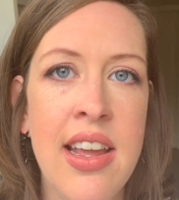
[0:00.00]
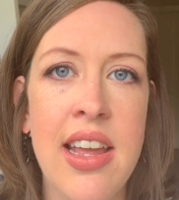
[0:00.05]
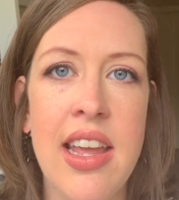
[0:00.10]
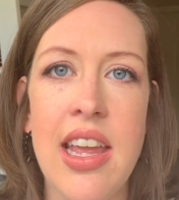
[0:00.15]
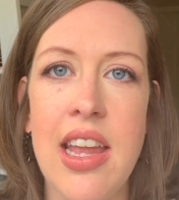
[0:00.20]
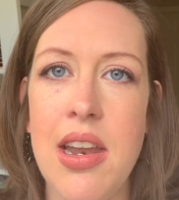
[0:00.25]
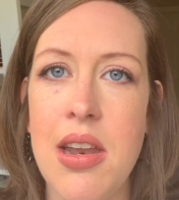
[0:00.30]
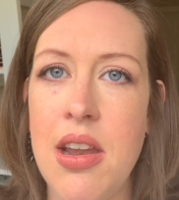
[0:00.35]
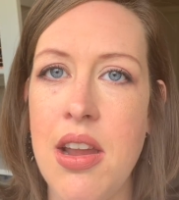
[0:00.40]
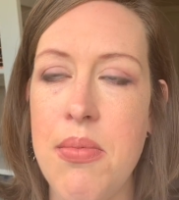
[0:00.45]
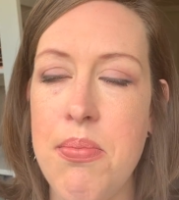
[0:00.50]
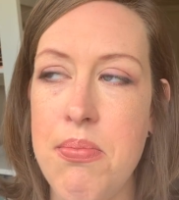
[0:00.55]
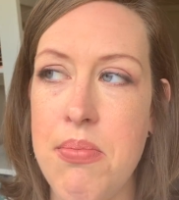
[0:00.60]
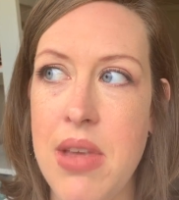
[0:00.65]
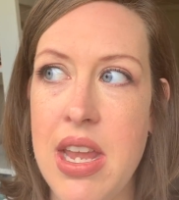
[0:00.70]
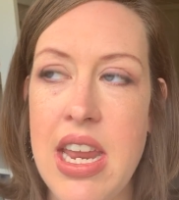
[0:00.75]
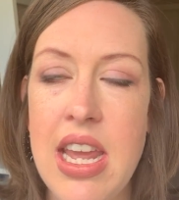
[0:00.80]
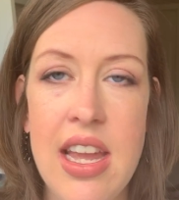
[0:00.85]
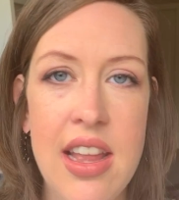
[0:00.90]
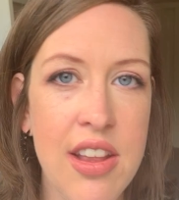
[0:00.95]
In
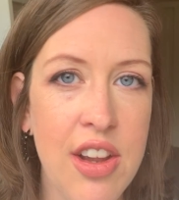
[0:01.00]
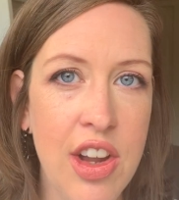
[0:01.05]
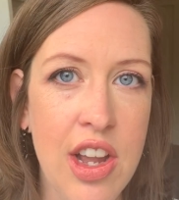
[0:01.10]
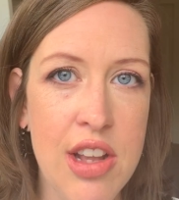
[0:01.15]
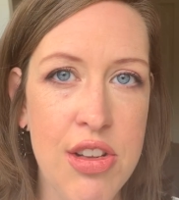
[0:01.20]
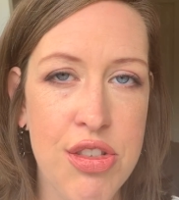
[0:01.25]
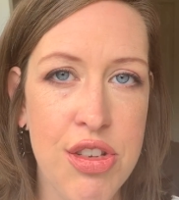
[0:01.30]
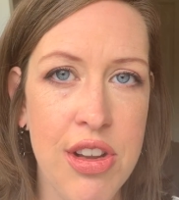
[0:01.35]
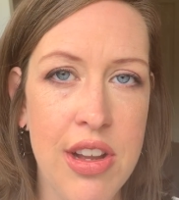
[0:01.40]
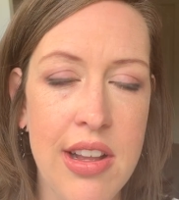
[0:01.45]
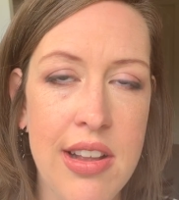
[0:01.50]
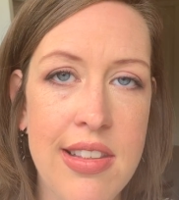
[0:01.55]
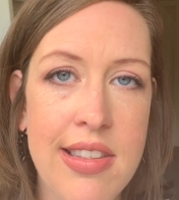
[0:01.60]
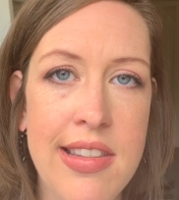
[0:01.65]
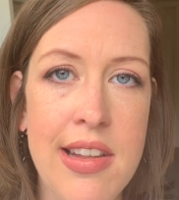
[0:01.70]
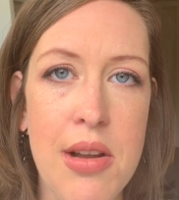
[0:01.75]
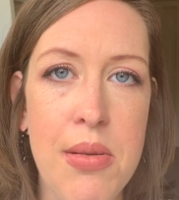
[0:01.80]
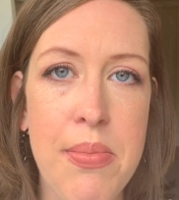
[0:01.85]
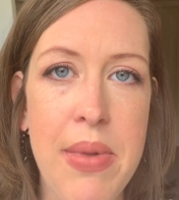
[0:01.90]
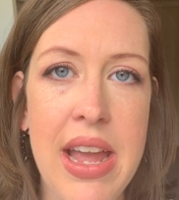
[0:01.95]
many other countries,
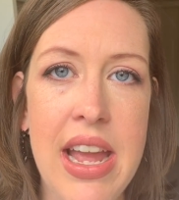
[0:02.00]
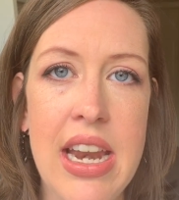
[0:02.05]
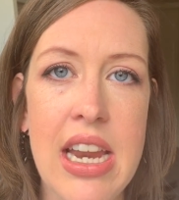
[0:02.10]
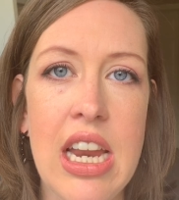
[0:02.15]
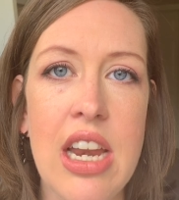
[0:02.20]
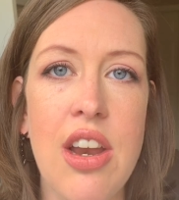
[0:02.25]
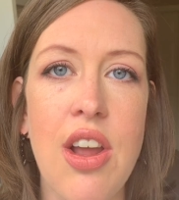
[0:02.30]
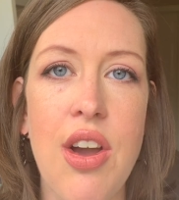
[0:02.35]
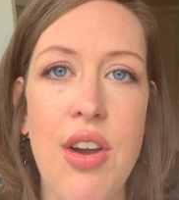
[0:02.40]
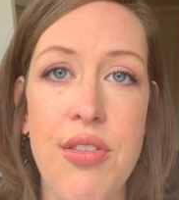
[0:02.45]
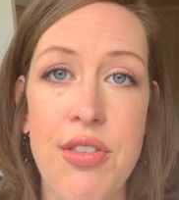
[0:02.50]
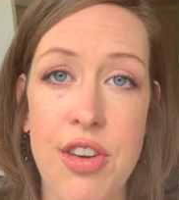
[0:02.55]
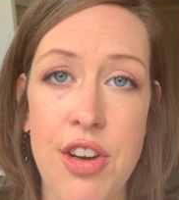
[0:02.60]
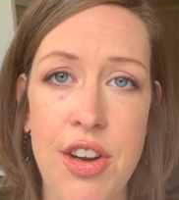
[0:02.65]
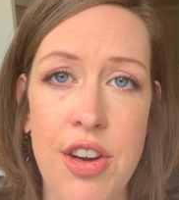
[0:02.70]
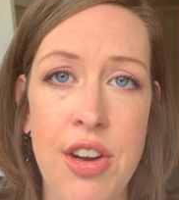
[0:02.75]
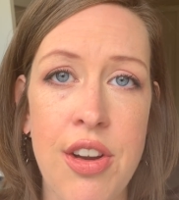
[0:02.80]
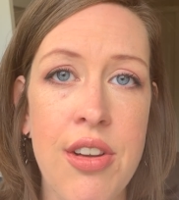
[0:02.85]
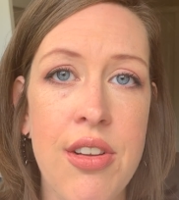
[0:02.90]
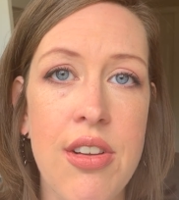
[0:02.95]
they're banning
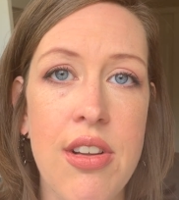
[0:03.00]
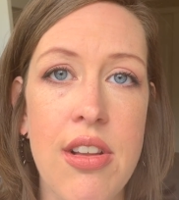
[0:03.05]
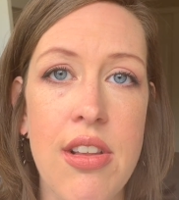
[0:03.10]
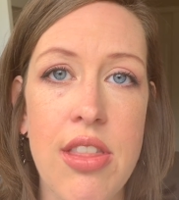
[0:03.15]
over